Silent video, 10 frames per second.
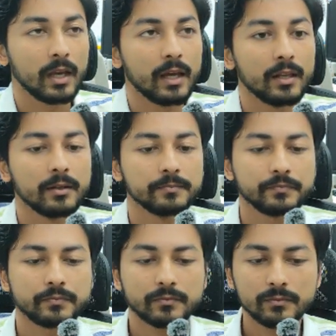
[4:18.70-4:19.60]
And
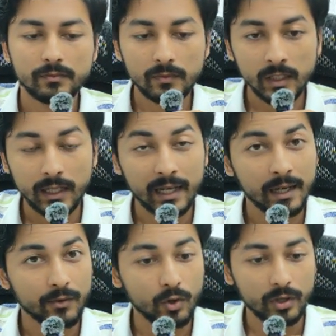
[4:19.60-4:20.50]
I
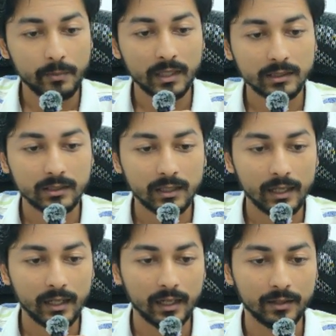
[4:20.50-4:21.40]
have already mentioned
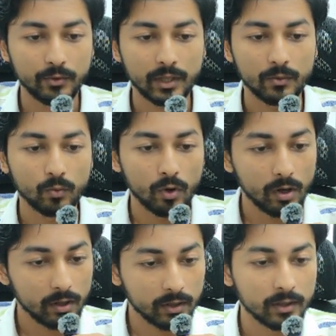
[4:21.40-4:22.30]
that, and you can
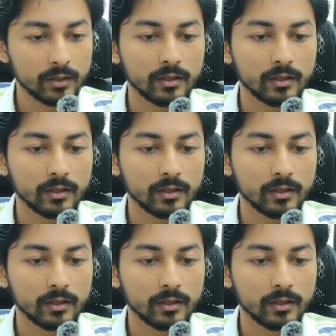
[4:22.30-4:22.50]
work